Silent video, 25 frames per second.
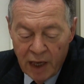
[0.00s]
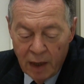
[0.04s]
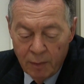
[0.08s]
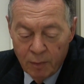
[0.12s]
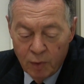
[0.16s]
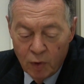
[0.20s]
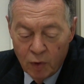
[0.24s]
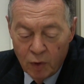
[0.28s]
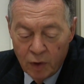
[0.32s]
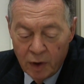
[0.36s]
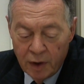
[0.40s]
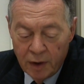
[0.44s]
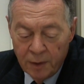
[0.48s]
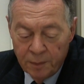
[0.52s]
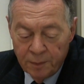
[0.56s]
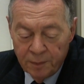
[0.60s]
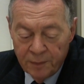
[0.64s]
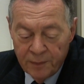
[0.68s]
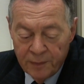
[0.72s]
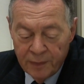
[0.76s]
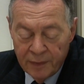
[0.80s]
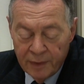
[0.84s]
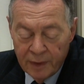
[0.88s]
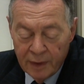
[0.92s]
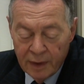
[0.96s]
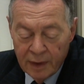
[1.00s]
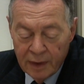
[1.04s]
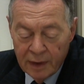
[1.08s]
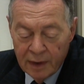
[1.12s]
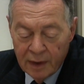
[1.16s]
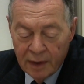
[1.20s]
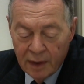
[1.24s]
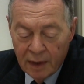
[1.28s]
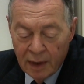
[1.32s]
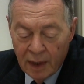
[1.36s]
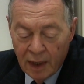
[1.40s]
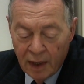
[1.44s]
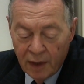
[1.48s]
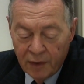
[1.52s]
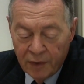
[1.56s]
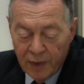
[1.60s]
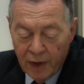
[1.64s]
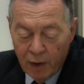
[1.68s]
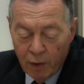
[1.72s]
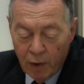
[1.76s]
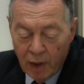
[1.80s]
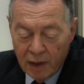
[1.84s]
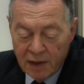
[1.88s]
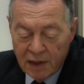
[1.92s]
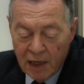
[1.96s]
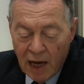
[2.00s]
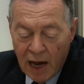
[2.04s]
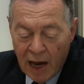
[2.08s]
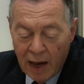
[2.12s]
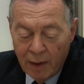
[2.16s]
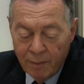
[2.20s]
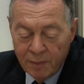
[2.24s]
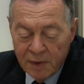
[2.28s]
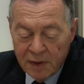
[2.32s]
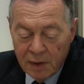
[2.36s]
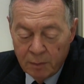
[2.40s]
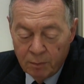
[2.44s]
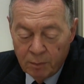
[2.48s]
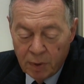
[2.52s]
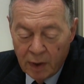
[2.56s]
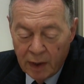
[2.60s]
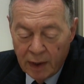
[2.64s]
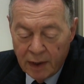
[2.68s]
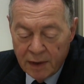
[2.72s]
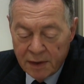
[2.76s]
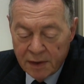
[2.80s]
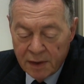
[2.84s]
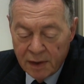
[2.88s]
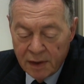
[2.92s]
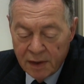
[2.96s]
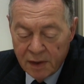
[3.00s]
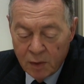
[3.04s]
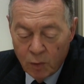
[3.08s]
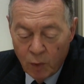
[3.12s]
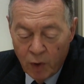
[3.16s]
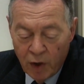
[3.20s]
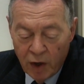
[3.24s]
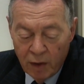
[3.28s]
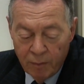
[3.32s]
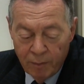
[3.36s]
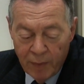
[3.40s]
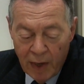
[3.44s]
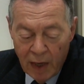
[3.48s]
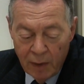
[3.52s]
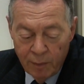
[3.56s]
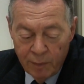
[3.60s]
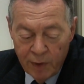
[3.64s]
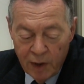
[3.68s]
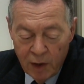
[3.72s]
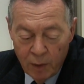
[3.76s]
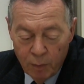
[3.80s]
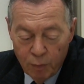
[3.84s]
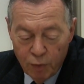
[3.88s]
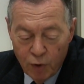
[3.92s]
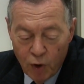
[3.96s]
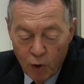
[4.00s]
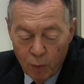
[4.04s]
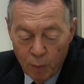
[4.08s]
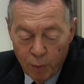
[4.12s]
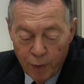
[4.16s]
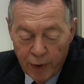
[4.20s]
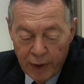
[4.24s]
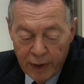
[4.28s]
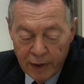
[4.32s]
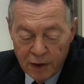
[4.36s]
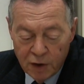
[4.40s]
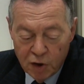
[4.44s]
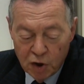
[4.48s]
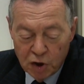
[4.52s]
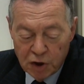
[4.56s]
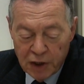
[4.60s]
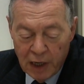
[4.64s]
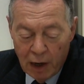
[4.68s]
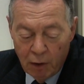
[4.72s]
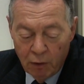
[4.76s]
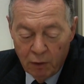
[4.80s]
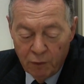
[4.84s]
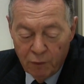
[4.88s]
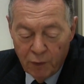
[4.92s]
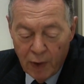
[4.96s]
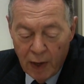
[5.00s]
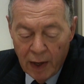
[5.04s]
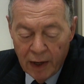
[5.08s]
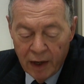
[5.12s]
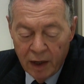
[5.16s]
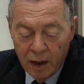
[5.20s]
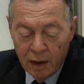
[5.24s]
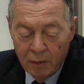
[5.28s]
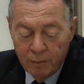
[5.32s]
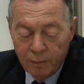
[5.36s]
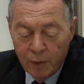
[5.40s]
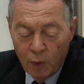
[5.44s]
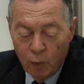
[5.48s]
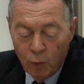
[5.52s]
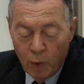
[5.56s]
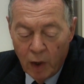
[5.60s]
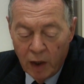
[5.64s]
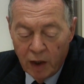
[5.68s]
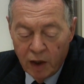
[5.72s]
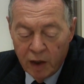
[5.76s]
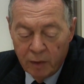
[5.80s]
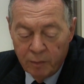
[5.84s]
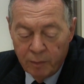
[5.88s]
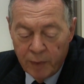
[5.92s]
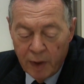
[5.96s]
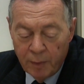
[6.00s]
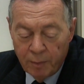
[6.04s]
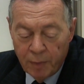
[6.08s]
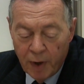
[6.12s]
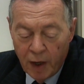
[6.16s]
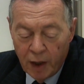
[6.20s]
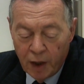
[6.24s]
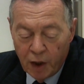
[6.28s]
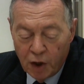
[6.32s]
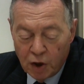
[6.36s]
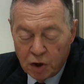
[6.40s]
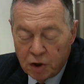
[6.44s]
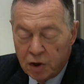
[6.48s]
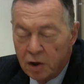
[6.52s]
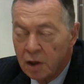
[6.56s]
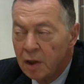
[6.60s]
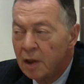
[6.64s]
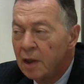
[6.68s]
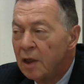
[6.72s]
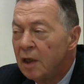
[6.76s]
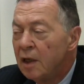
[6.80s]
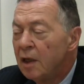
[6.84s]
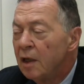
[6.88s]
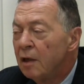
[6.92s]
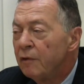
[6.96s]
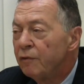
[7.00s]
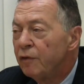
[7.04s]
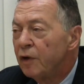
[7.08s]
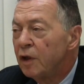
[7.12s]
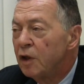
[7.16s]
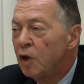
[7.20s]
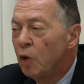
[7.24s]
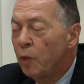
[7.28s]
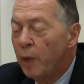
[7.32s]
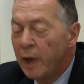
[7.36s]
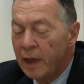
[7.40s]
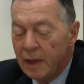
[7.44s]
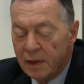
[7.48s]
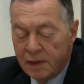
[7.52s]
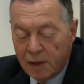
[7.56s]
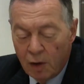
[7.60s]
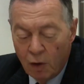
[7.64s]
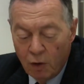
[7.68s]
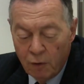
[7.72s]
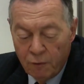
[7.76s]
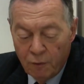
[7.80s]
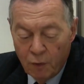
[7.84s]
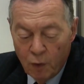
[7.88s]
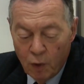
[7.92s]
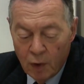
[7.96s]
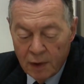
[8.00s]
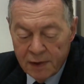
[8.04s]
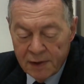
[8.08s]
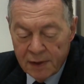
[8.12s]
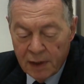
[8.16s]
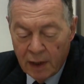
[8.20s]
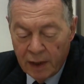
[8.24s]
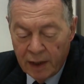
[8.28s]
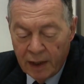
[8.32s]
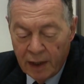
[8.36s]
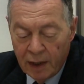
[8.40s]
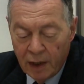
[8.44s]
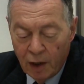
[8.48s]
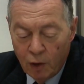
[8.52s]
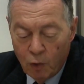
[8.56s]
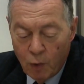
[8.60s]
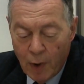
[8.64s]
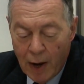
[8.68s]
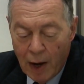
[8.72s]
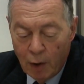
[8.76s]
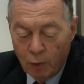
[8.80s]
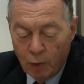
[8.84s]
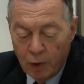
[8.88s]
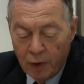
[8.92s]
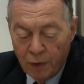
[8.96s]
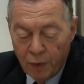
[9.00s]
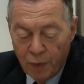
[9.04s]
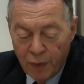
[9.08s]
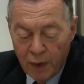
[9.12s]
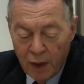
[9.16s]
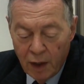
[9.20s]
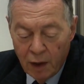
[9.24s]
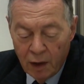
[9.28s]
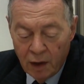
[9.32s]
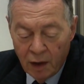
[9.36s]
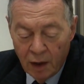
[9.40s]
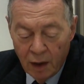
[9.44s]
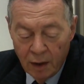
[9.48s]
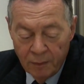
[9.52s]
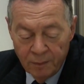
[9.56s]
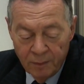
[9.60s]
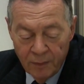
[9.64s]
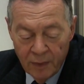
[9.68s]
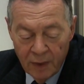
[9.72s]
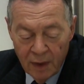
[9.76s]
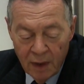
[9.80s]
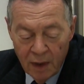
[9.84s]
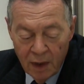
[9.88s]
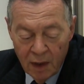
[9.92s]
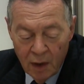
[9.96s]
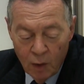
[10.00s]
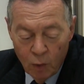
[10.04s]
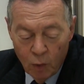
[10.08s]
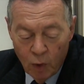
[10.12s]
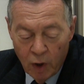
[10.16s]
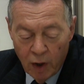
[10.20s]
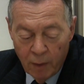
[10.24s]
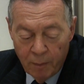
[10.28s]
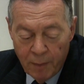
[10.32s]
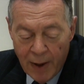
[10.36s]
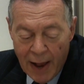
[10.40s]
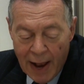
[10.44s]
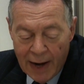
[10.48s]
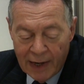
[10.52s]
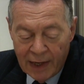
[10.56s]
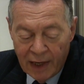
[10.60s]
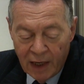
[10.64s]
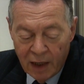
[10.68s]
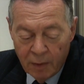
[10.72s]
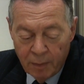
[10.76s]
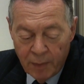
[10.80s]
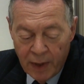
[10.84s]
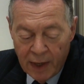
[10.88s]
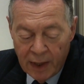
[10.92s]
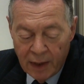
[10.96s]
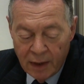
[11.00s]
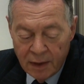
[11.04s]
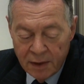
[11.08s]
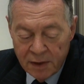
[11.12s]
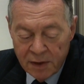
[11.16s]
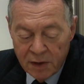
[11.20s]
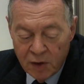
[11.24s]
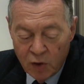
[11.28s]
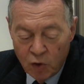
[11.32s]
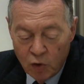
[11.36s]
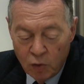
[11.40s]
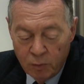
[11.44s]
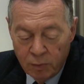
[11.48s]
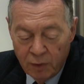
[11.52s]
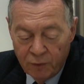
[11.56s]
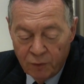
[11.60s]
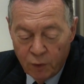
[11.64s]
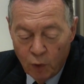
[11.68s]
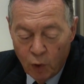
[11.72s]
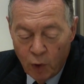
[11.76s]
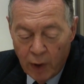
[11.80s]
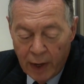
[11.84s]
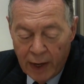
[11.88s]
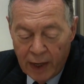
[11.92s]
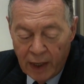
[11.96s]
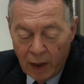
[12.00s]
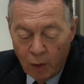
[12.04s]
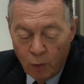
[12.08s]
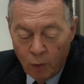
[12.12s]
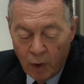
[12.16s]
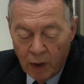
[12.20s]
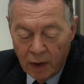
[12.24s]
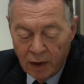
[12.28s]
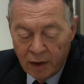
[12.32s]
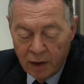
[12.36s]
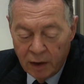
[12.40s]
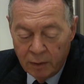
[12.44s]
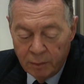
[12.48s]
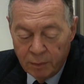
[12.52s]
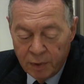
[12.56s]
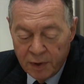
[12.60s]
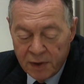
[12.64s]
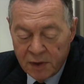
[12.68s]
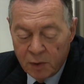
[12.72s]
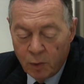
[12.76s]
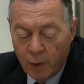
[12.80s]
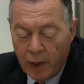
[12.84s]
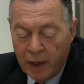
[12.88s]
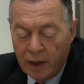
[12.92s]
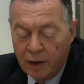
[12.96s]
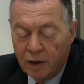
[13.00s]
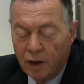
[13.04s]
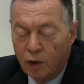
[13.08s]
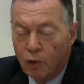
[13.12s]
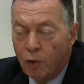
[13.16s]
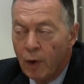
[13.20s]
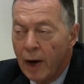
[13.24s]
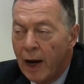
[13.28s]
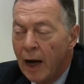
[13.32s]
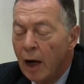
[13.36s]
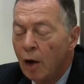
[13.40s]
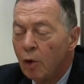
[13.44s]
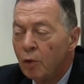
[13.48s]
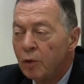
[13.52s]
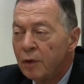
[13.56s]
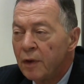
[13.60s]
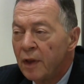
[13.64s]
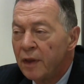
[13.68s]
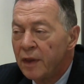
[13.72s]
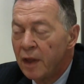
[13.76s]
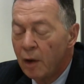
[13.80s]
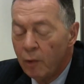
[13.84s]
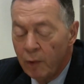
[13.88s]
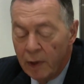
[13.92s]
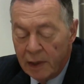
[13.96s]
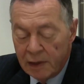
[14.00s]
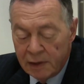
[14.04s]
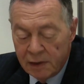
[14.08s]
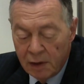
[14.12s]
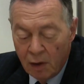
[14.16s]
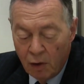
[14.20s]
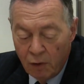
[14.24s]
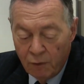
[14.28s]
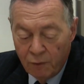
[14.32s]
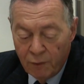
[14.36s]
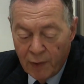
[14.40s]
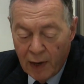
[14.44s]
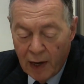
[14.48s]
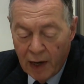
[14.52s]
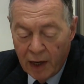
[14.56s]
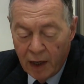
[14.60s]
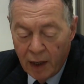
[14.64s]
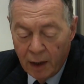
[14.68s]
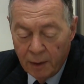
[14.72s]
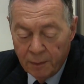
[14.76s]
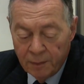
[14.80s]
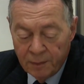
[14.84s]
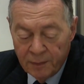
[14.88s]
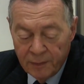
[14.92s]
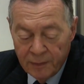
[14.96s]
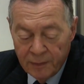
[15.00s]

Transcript: neighborhood. Uh, there are times and places where it may be appropriate to shout fire, but one could be punished for doing so falsely in a crowded theater where a panic may ensue before anyone can persuade the crowd that there is no fire.